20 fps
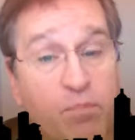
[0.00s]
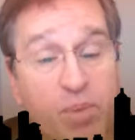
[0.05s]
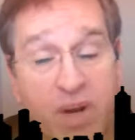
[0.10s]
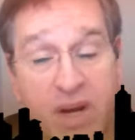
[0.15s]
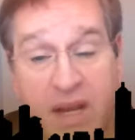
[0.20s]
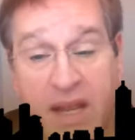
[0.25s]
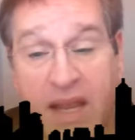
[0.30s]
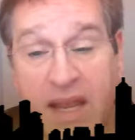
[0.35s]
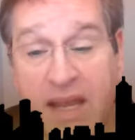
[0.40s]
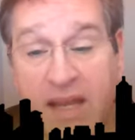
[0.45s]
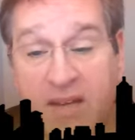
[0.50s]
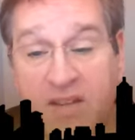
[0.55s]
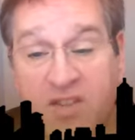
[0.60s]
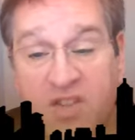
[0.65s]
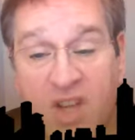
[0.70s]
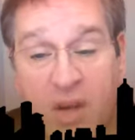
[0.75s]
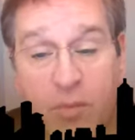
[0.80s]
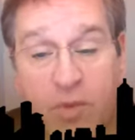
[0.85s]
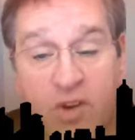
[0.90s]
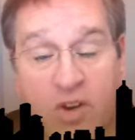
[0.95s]
But again,
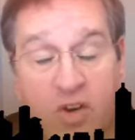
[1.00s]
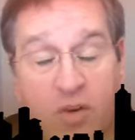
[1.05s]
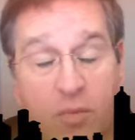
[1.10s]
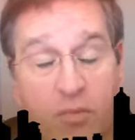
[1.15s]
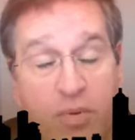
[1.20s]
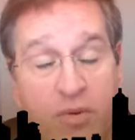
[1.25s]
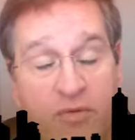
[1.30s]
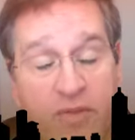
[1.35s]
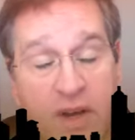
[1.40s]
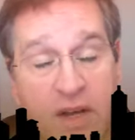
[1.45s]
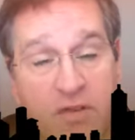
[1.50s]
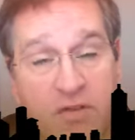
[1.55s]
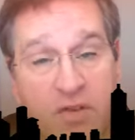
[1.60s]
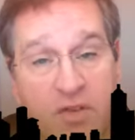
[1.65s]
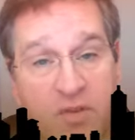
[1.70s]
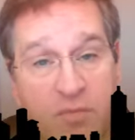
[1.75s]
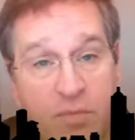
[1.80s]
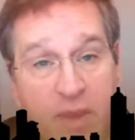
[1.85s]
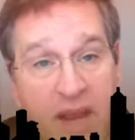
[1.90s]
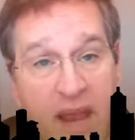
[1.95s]
some of your
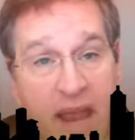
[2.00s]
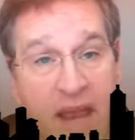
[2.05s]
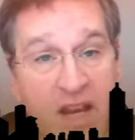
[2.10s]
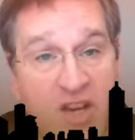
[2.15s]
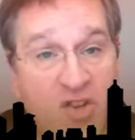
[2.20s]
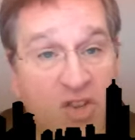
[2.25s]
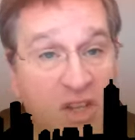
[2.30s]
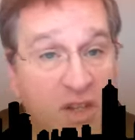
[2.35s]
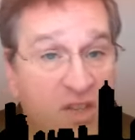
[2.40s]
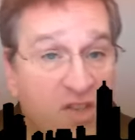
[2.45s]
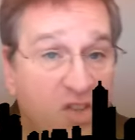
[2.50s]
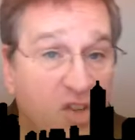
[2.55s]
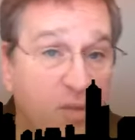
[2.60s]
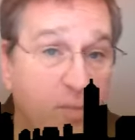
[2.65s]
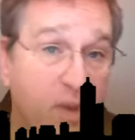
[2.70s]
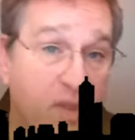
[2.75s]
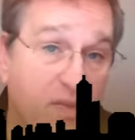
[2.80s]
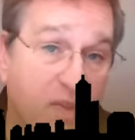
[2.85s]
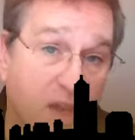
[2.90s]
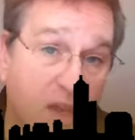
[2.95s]
professors may actually
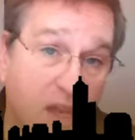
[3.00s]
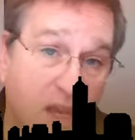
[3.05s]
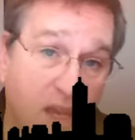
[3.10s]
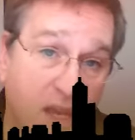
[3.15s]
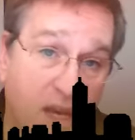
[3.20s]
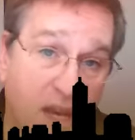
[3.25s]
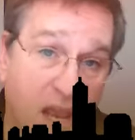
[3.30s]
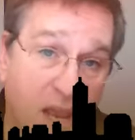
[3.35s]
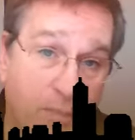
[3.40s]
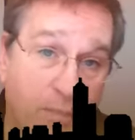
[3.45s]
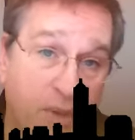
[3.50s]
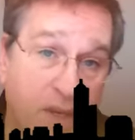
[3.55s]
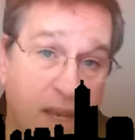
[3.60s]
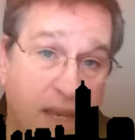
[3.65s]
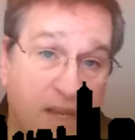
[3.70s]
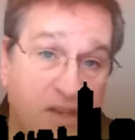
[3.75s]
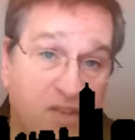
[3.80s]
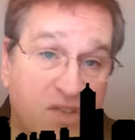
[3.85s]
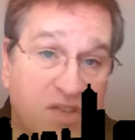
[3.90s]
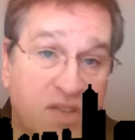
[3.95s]
still be thinking in
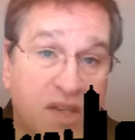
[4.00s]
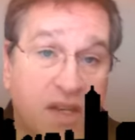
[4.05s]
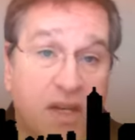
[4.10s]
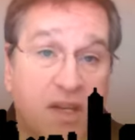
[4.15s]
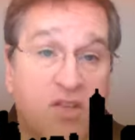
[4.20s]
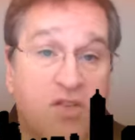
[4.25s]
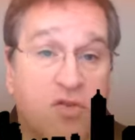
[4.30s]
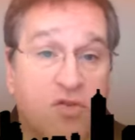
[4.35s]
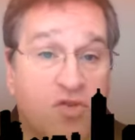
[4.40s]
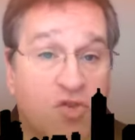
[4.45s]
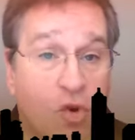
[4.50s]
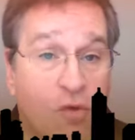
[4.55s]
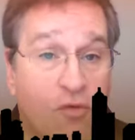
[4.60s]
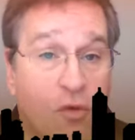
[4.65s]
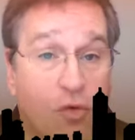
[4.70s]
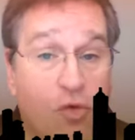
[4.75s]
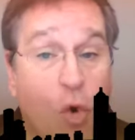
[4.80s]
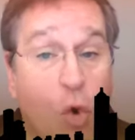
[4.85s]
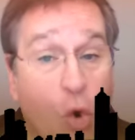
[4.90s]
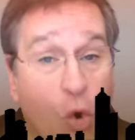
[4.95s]
APA 6 or so
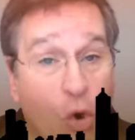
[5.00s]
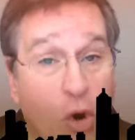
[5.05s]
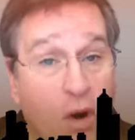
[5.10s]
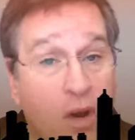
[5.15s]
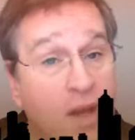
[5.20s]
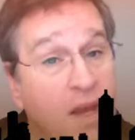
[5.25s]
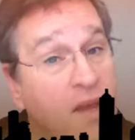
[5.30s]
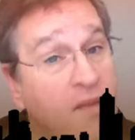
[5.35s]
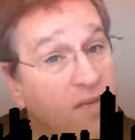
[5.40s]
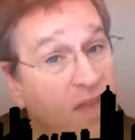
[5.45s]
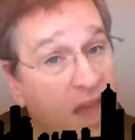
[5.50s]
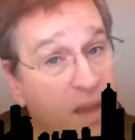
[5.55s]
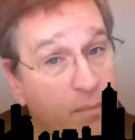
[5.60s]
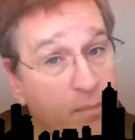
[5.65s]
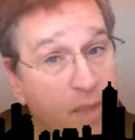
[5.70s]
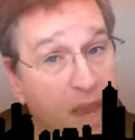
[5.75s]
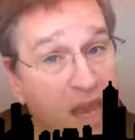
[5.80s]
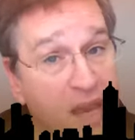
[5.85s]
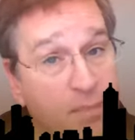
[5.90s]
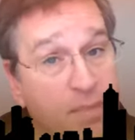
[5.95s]
forth, or they
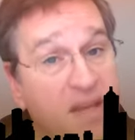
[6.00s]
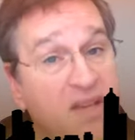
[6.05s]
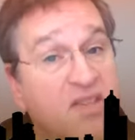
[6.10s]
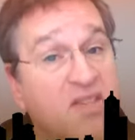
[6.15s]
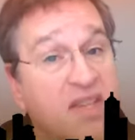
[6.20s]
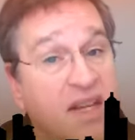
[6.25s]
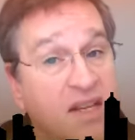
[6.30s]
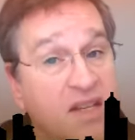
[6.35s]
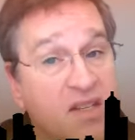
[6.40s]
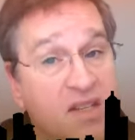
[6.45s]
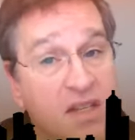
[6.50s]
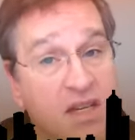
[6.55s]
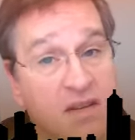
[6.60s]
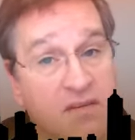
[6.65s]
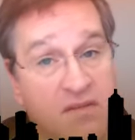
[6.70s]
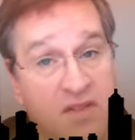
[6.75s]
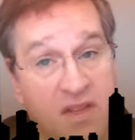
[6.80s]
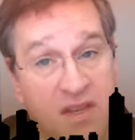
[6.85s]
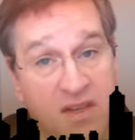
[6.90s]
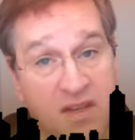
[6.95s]
may be
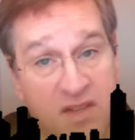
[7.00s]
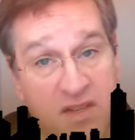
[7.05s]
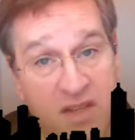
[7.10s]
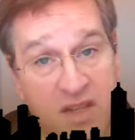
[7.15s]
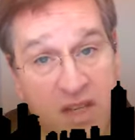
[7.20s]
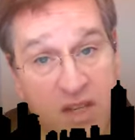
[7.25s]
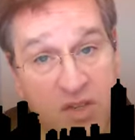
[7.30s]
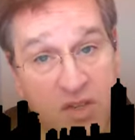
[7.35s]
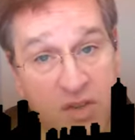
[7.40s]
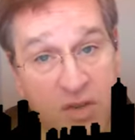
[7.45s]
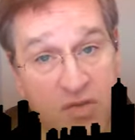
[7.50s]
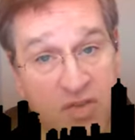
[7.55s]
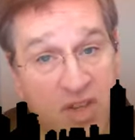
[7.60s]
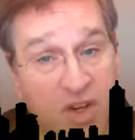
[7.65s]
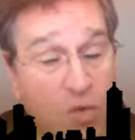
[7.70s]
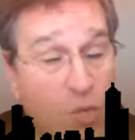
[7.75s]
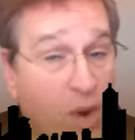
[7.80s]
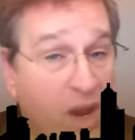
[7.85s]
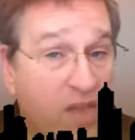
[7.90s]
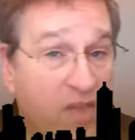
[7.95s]
sensitive to these issues
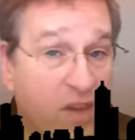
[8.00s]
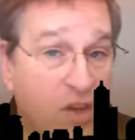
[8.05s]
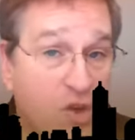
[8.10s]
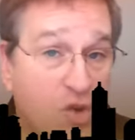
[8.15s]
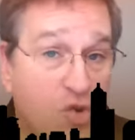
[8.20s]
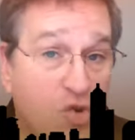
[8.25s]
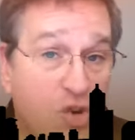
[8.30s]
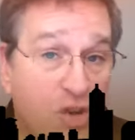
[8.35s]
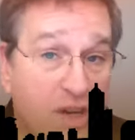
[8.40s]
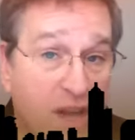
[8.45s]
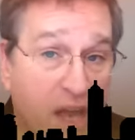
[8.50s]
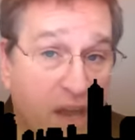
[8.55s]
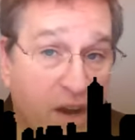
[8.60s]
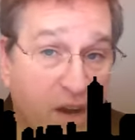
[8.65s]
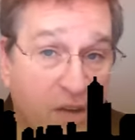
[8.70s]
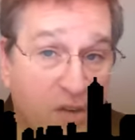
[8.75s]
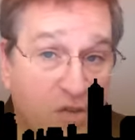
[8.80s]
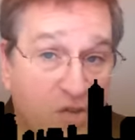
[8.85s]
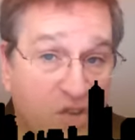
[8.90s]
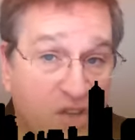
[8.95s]
in a way that you could not
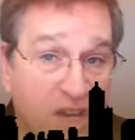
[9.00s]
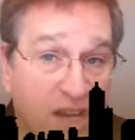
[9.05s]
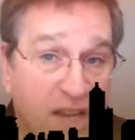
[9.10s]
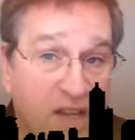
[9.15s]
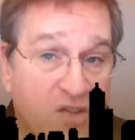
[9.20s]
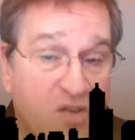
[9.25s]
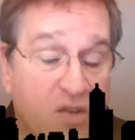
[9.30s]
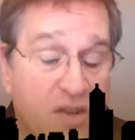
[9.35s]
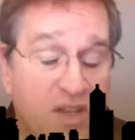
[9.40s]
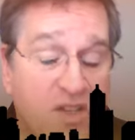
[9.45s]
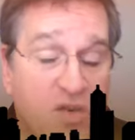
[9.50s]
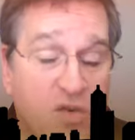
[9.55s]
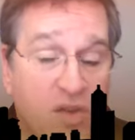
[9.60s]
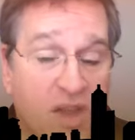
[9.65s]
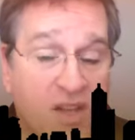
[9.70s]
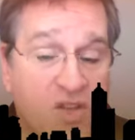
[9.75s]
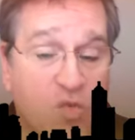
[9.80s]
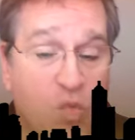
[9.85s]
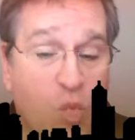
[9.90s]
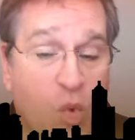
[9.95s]
understand. So
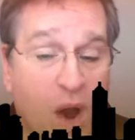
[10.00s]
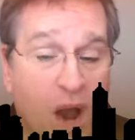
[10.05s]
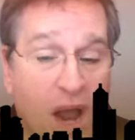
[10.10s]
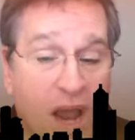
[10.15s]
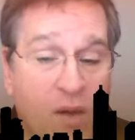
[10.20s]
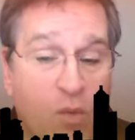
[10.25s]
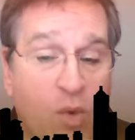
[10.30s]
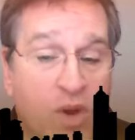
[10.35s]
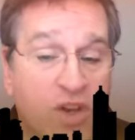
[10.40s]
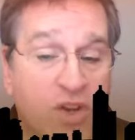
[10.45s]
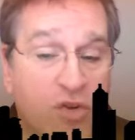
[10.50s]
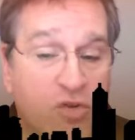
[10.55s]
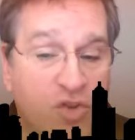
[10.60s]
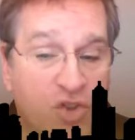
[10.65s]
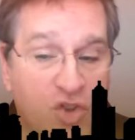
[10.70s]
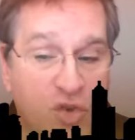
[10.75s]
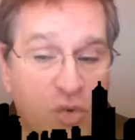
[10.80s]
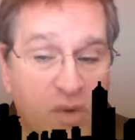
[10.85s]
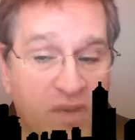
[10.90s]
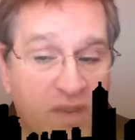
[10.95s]
that's why when you're
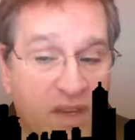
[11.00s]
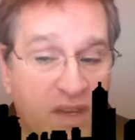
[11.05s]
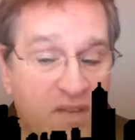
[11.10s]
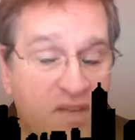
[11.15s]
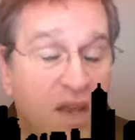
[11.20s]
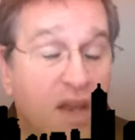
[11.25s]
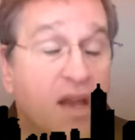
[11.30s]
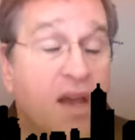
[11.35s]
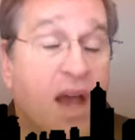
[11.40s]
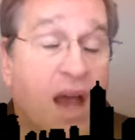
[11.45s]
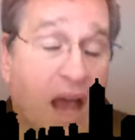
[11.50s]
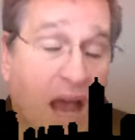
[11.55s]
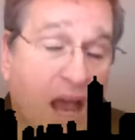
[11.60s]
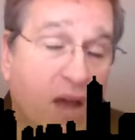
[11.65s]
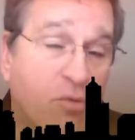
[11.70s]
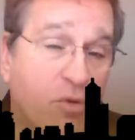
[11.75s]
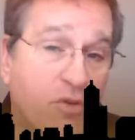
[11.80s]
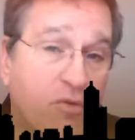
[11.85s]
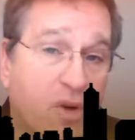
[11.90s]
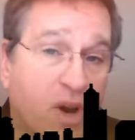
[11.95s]
doing these,
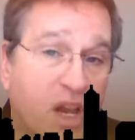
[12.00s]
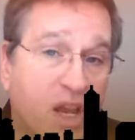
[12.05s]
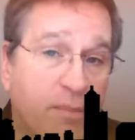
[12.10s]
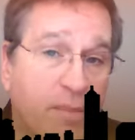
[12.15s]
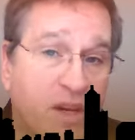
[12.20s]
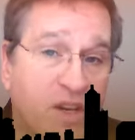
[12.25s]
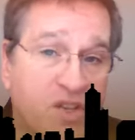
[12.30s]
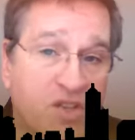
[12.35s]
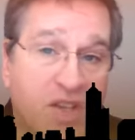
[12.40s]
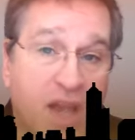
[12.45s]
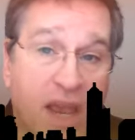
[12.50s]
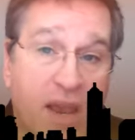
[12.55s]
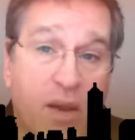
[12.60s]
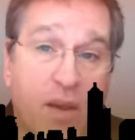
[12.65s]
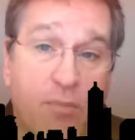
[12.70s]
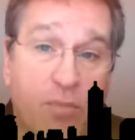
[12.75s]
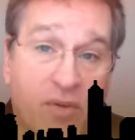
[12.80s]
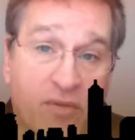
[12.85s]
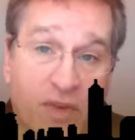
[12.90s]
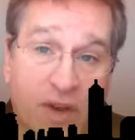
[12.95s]
I would recommend just, hey,
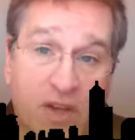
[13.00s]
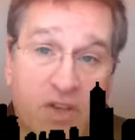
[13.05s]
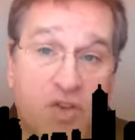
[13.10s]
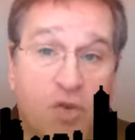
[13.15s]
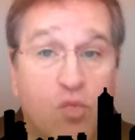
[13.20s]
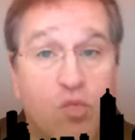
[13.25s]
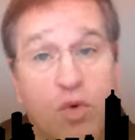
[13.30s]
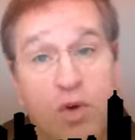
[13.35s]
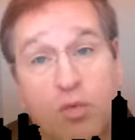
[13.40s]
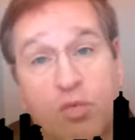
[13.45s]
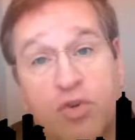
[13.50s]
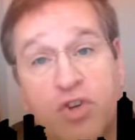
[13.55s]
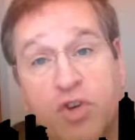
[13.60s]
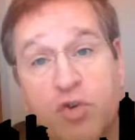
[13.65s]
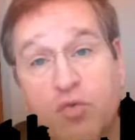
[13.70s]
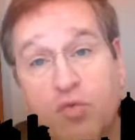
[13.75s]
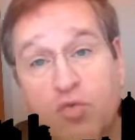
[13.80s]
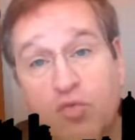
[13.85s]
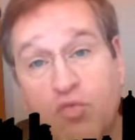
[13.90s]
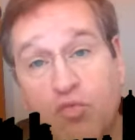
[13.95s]
professor, what would
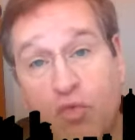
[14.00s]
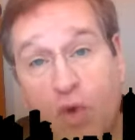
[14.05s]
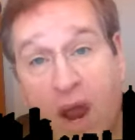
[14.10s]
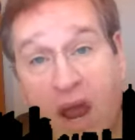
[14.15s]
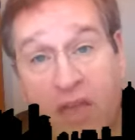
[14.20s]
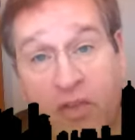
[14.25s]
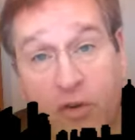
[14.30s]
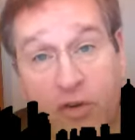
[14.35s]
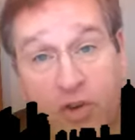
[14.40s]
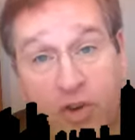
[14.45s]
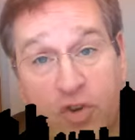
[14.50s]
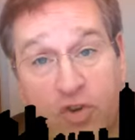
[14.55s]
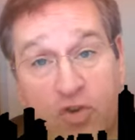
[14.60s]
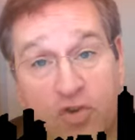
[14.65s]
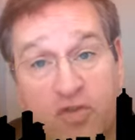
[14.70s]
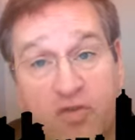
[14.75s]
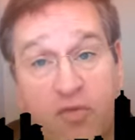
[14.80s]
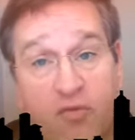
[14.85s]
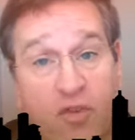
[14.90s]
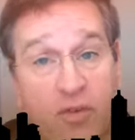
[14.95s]
you rather
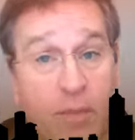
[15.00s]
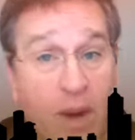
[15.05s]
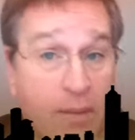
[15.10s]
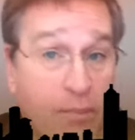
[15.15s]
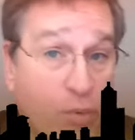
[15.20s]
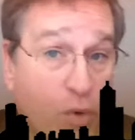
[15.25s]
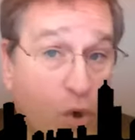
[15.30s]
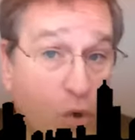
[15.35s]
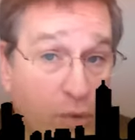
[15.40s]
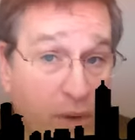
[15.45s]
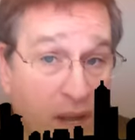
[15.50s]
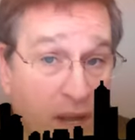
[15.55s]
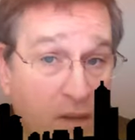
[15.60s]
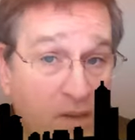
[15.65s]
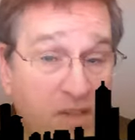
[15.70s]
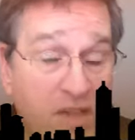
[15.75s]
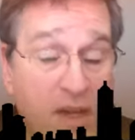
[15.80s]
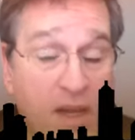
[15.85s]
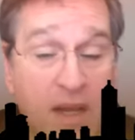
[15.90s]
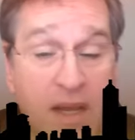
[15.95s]
use for my
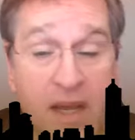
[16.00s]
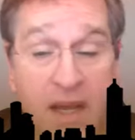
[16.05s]
pronouns?